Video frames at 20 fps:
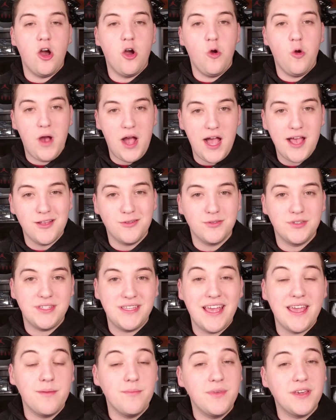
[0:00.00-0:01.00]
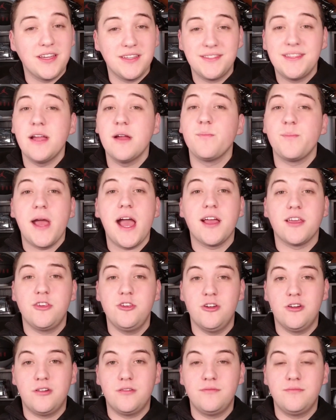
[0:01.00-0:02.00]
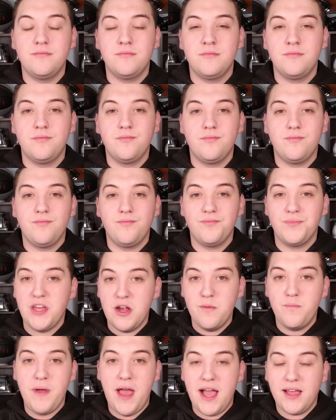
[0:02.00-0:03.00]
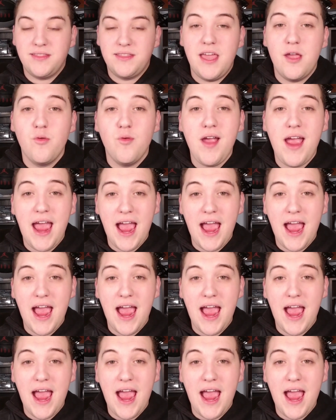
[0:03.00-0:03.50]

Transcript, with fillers: Ohio State, because they're back, y'all. They're back. They were